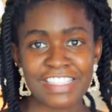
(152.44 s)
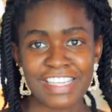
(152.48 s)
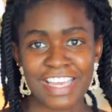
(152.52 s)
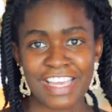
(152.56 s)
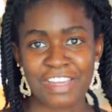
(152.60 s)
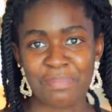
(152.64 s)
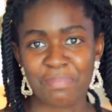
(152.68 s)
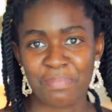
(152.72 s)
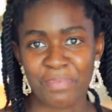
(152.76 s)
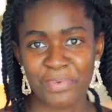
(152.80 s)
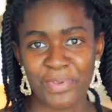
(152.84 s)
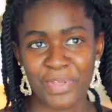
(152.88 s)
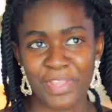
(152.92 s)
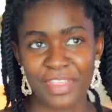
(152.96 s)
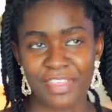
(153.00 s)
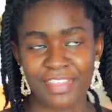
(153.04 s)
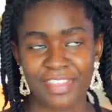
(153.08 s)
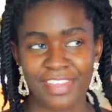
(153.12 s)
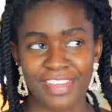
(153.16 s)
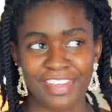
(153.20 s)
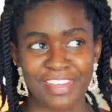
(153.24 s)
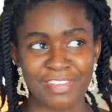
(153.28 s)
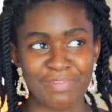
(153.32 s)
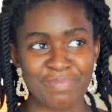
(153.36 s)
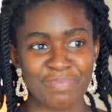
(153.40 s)
start with
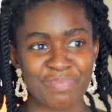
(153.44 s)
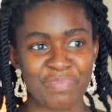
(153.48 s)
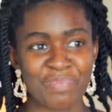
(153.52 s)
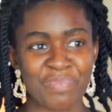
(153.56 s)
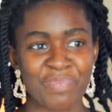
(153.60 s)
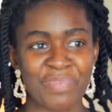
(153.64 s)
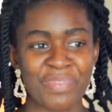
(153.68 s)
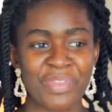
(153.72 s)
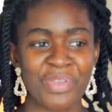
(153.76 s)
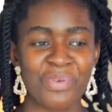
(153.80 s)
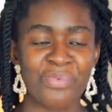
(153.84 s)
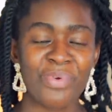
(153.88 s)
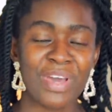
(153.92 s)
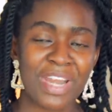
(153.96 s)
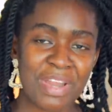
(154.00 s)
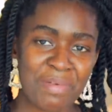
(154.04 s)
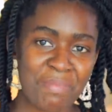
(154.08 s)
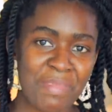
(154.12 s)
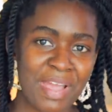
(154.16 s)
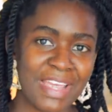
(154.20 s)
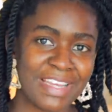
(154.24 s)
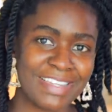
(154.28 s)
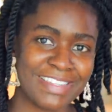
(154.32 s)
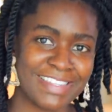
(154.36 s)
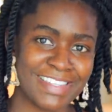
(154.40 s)
what
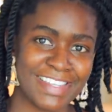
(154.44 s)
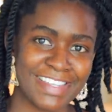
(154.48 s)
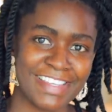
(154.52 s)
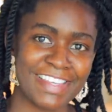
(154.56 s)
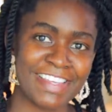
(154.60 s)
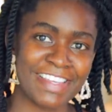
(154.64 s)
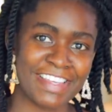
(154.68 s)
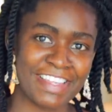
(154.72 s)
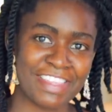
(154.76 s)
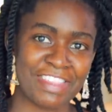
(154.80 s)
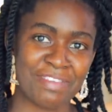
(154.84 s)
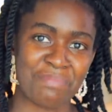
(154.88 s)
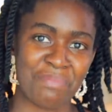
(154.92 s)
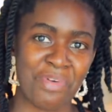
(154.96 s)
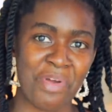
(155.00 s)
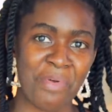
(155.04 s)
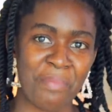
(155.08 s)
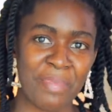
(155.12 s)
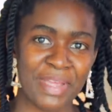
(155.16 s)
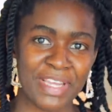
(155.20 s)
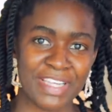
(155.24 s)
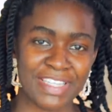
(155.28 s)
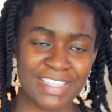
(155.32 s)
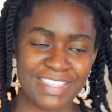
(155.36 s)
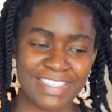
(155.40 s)
am I taking at the
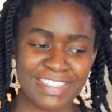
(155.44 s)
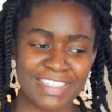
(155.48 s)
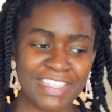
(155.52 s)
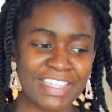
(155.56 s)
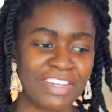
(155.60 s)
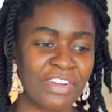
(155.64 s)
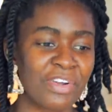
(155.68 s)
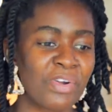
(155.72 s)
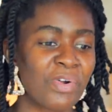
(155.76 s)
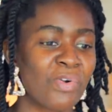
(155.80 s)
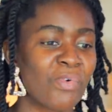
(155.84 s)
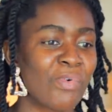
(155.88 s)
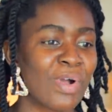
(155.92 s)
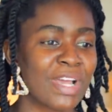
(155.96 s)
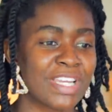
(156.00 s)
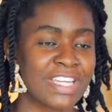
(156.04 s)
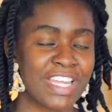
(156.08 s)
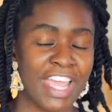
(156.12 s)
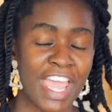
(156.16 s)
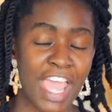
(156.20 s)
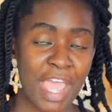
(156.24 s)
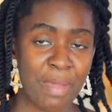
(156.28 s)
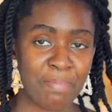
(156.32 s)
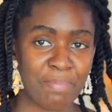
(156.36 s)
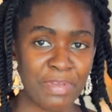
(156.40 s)
moment, or what
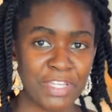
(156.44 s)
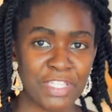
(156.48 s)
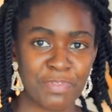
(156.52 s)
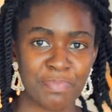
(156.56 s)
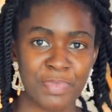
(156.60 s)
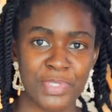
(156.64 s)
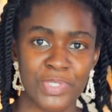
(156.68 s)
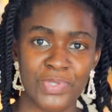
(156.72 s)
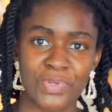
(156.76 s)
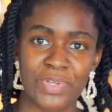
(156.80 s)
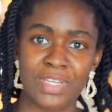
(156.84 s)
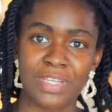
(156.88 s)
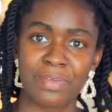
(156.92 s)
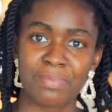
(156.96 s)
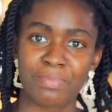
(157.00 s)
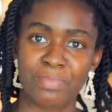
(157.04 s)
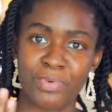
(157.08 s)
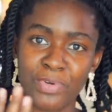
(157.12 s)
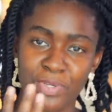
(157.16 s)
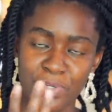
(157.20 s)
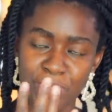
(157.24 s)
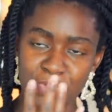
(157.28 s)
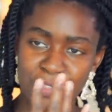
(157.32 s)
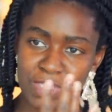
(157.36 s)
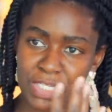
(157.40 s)
happened between
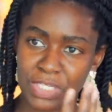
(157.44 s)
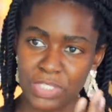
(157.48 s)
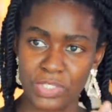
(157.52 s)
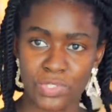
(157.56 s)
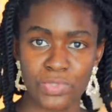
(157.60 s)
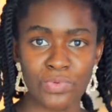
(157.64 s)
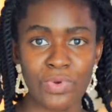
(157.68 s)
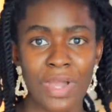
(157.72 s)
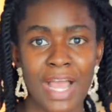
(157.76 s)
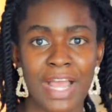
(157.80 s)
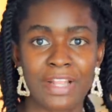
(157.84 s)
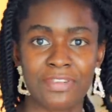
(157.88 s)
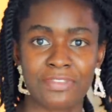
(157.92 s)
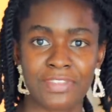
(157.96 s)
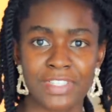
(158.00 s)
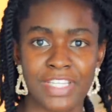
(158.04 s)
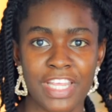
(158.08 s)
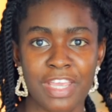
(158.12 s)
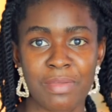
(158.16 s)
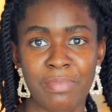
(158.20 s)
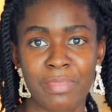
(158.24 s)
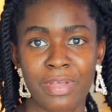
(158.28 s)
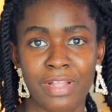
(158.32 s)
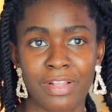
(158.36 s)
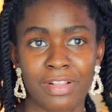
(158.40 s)
producing 200
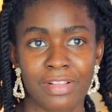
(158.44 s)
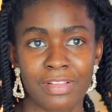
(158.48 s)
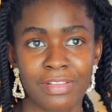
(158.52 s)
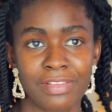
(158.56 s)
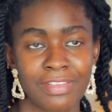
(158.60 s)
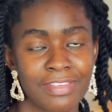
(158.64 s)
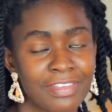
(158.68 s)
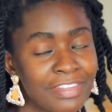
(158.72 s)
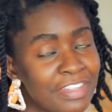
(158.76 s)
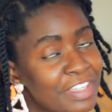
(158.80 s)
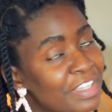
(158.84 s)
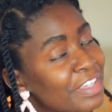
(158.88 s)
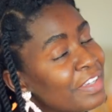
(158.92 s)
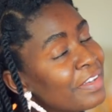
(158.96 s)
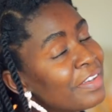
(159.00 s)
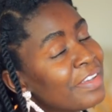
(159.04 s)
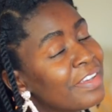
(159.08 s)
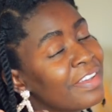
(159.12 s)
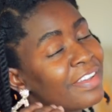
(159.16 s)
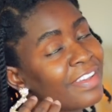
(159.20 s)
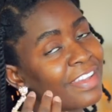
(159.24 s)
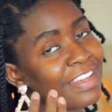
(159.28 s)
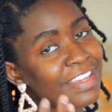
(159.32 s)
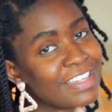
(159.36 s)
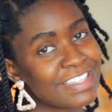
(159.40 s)
ml
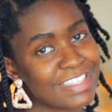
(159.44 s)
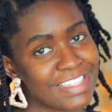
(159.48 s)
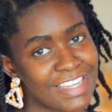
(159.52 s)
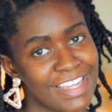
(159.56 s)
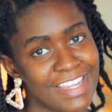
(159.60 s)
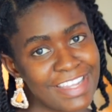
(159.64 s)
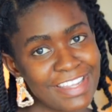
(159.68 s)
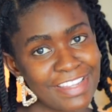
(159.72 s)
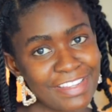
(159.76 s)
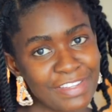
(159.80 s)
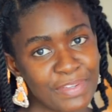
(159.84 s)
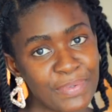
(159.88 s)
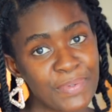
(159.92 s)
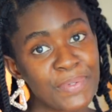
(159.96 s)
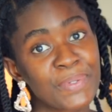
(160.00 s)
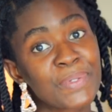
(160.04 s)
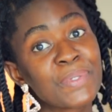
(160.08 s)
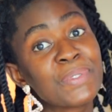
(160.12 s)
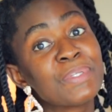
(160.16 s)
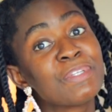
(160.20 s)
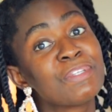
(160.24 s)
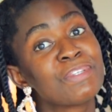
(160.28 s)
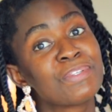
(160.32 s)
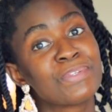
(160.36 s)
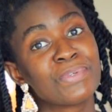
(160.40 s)
a day
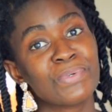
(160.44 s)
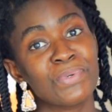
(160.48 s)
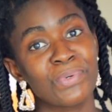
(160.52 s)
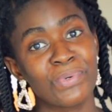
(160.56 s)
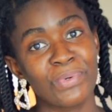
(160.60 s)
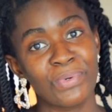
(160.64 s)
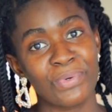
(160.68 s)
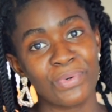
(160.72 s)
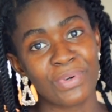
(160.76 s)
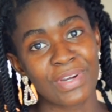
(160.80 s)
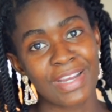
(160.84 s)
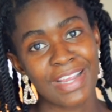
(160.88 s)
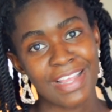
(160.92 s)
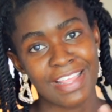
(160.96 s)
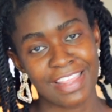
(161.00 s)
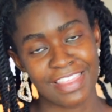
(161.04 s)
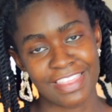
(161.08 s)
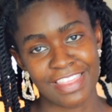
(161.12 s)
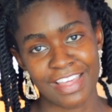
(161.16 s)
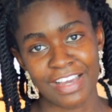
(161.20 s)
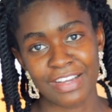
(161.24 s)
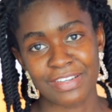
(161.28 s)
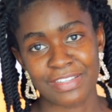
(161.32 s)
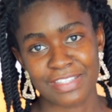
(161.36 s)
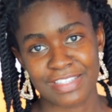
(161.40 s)
to
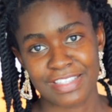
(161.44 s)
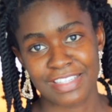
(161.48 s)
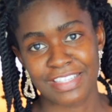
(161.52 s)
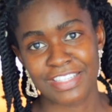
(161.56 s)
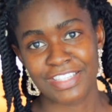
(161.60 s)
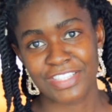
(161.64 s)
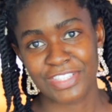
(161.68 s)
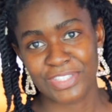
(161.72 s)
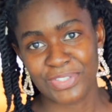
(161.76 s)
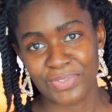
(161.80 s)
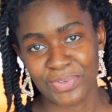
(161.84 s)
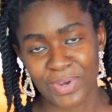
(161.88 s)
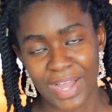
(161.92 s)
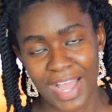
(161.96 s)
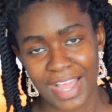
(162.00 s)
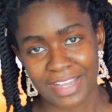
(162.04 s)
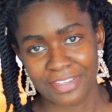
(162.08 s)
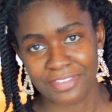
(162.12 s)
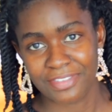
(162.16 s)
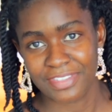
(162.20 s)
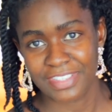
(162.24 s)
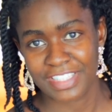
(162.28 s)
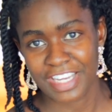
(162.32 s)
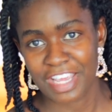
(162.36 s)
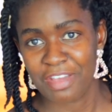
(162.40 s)

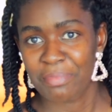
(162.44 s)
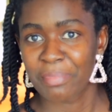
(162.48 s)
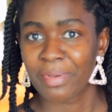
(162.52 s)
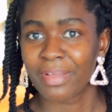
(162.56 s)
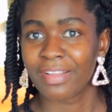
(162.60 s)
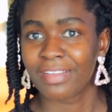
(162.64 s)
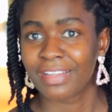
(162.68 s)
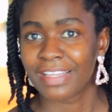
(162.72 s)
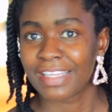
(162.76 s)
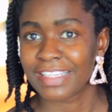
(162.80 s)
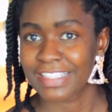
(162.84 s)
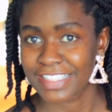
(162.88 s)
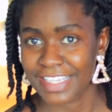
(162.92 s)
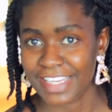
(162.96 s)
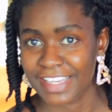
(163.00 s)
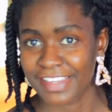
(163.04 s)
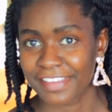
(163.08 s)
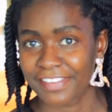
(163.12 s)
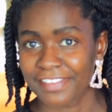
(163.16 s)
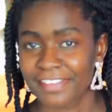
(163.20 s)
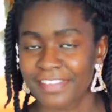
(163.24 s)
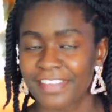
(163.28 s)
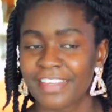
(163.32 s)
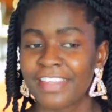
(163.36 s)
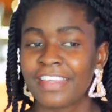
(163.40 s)
1,200 ml a day.